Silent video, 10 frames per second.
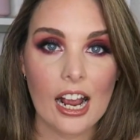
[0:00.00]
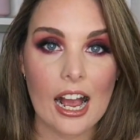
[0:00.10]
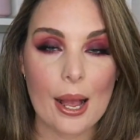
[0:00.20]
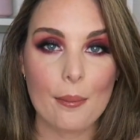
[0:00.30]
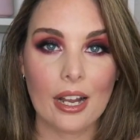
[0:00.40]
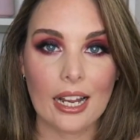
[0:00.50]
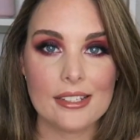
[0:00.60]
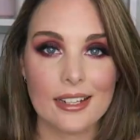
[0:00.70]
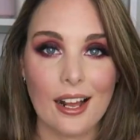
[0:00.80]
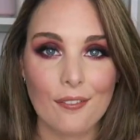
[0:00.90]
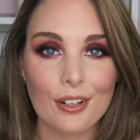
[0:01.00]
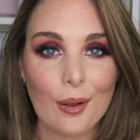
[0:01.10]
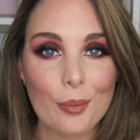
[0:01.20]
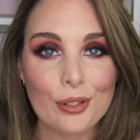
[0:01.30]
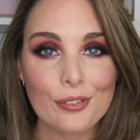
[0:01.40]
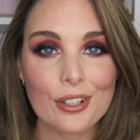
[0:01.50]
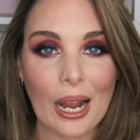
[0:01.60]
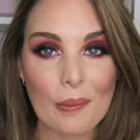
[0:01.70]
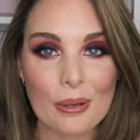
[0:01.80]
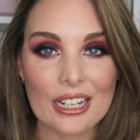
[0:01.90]
I did have a couple of
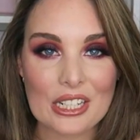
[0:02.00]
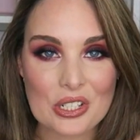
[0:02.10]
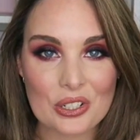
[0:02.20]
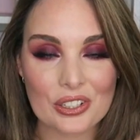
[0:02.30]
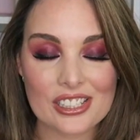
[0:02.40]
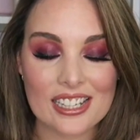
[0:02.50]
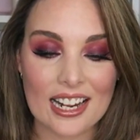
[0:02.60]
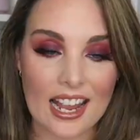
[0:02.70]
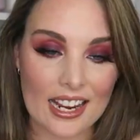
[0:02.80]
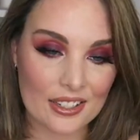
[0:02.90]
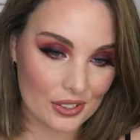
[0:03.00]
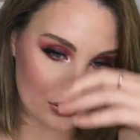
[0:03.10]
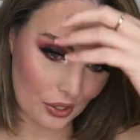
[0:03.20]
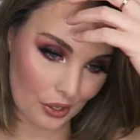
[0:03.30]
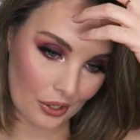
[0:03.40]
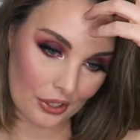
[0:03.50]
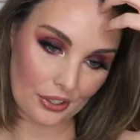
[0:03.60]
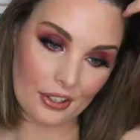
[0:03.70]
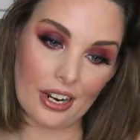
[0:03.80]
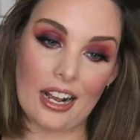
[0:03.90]
camera issues today,
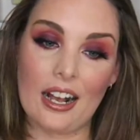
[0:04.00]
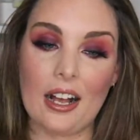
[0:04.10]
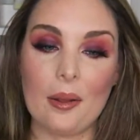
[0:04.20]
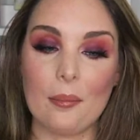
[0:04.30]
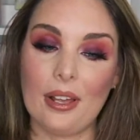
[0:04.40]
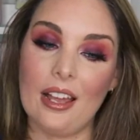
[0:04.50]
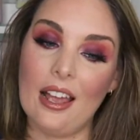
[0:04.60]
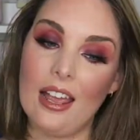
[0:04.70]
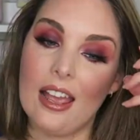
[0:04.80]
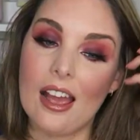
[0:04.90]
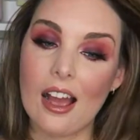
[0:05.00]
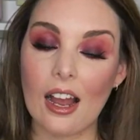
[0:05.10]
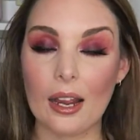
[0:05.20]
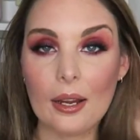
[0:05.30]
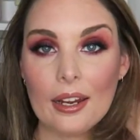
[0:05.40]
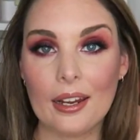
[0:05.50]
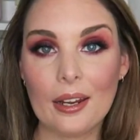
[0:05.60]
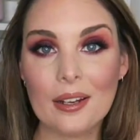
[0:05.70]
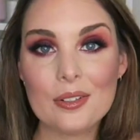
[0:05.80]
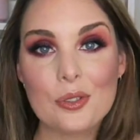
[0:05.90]
so
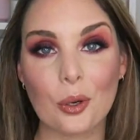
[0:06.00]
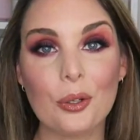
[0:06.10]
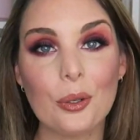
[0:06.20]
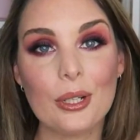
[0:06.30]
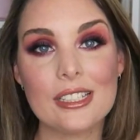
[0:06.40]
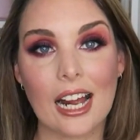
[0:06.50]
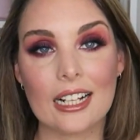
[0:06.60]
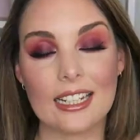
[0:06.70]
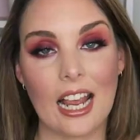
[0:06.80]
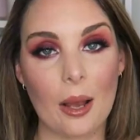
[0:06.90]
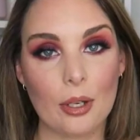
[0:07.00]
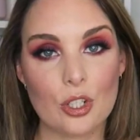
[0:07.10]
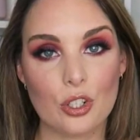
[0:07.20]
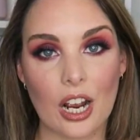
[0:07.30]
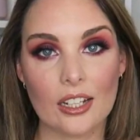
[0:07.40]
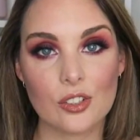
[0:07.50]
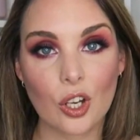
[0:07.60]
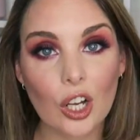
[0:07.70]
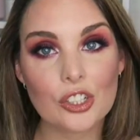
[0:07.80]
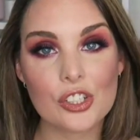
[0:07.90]
I don't know exactly how much you guys
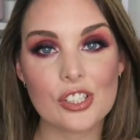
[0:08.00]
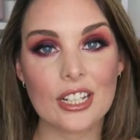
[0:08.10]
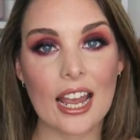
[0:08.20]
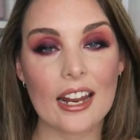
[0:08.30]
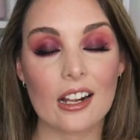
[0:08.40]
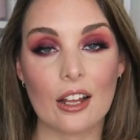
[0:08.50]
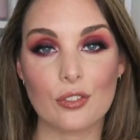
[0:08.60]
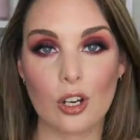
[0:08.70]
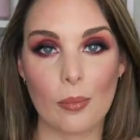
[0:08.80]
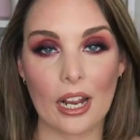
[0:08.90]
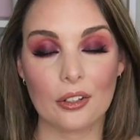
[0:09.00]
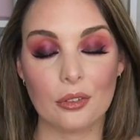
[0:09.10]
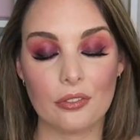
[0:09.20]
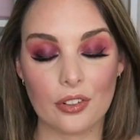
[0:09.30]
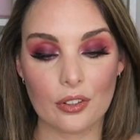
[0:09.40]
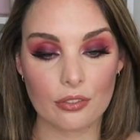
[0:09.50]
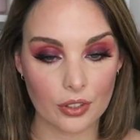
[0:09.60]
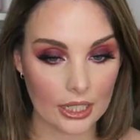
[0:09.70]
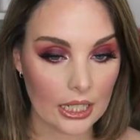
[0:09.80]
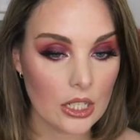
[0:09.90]
got just yet. I'll have to go back and review the
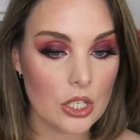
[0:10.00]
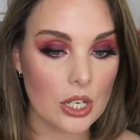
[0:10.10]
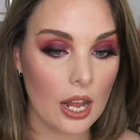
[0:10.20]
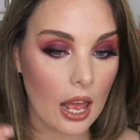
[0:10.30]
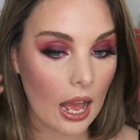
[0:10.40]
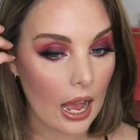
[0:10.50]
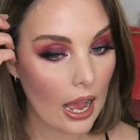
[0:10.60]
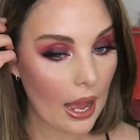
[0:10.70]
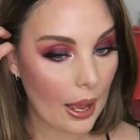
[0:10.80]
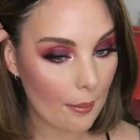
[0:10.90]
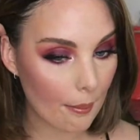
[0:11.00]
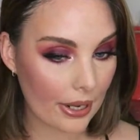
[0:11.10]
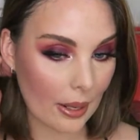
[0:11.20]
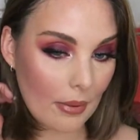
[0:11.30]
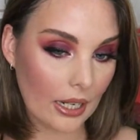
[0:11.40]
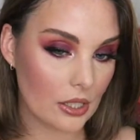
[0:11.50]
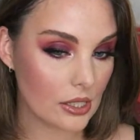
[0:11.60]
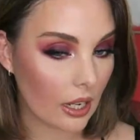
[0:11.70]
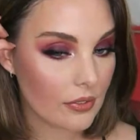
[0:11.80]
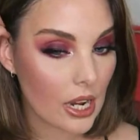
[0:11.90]
footage. but I might
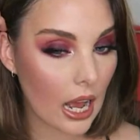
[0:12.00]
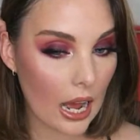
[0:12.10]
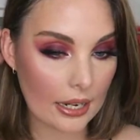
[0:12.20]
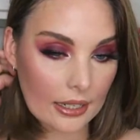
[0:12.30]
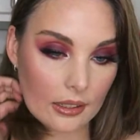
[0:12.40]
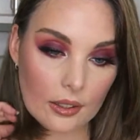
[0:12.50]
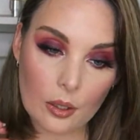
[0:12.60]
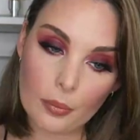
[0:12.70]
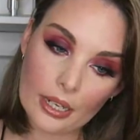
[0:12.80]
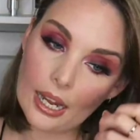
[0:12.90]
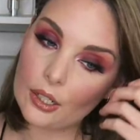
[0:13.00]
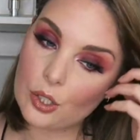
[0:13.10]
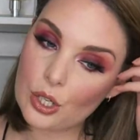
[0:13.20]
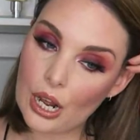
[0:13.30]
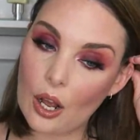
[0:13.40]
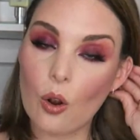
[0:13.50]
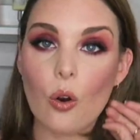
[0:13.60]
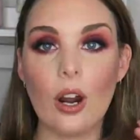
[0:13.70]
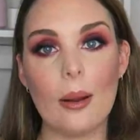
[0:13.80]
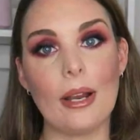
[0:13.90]
just have to add in a little bit extra,
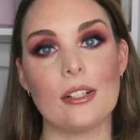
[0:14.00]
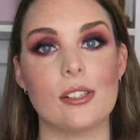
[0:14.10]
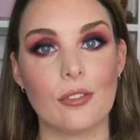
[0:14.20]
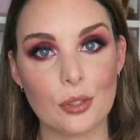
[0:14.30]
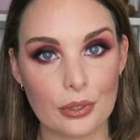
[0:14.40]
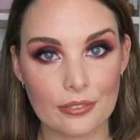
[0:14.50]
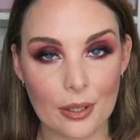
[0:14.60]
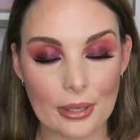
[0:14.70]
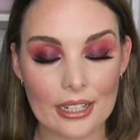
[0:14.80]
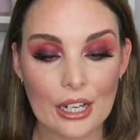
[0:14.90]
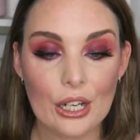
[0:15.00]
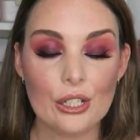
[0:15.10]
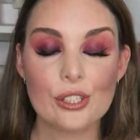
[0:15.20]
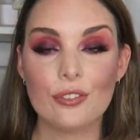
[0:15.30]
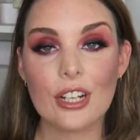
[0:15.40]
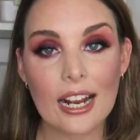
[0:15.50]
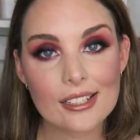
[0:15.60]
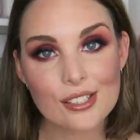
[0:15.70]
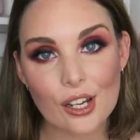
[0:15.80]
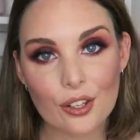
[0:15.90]
or I might just have to refilm it. So if you
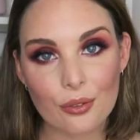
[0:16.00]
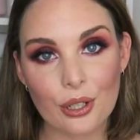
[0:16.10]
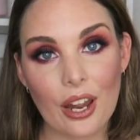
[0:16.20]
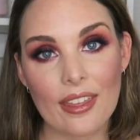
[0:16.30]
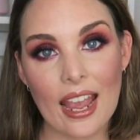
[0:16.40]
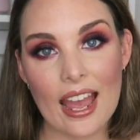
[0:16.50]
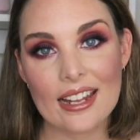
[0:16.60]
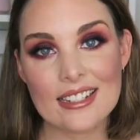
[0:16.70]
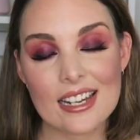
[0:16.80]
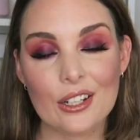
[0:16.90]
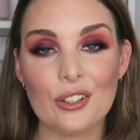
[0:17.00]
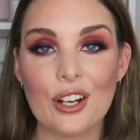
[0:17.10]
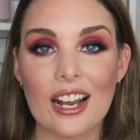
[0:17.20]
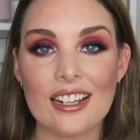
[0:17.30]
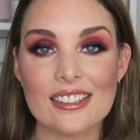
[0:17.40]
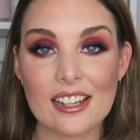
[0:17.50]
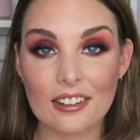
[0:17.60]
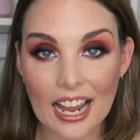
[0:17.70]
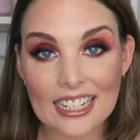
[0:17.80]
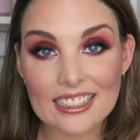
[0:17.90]
guys stuck through to the end and you guys
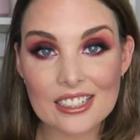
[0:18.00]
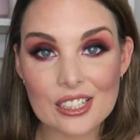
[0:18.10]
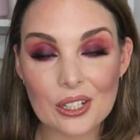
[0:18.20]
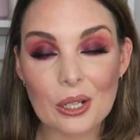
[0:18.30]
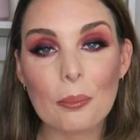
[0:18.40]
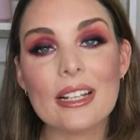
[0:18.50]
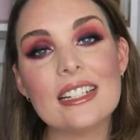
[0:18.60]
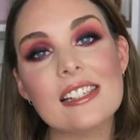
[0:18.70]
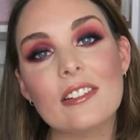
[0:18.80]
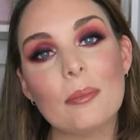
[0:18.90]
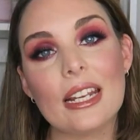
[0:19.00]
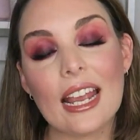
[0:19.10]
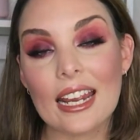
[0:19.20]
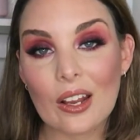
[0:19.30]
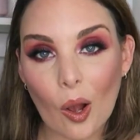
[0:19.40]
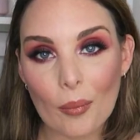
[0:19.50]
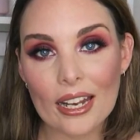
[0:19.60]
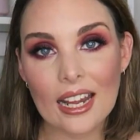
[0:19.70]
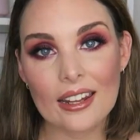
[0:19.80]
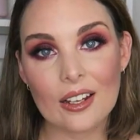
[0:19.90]
like this look, please leave me a
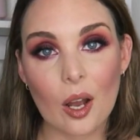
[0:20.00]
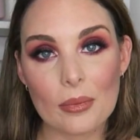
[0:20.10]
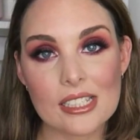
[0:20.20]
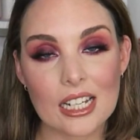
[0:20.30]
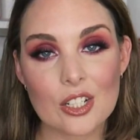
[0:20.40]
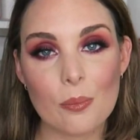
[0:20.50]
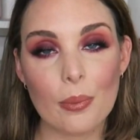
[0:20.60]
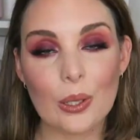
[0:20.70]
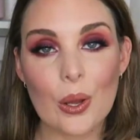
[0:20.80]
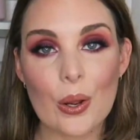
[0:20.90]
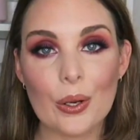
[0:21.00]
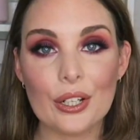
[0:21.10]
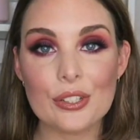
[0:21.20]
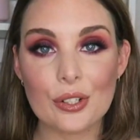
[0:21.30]
comment in the comment section below.